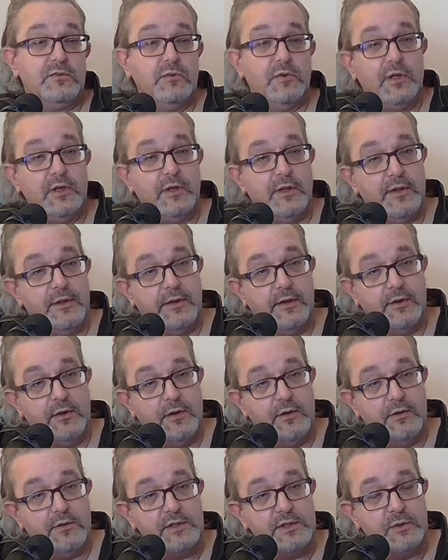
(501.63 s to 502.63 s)
rather
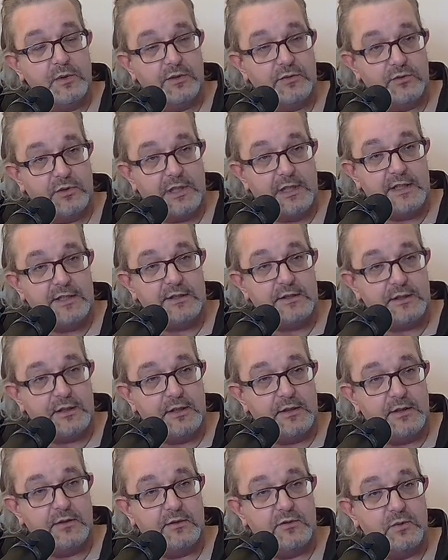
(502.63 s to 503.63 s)
than 280
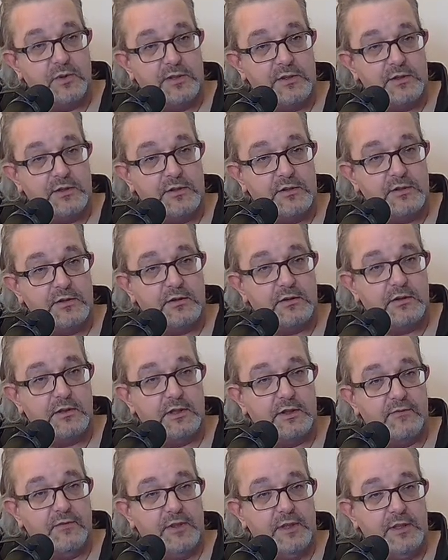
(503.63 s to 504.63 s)
that Twitter's
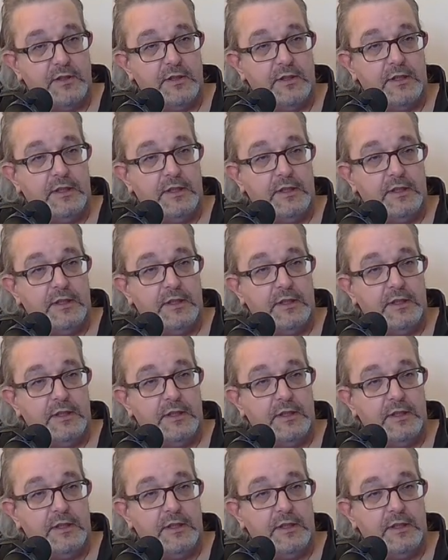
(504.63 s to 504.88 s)
giving you.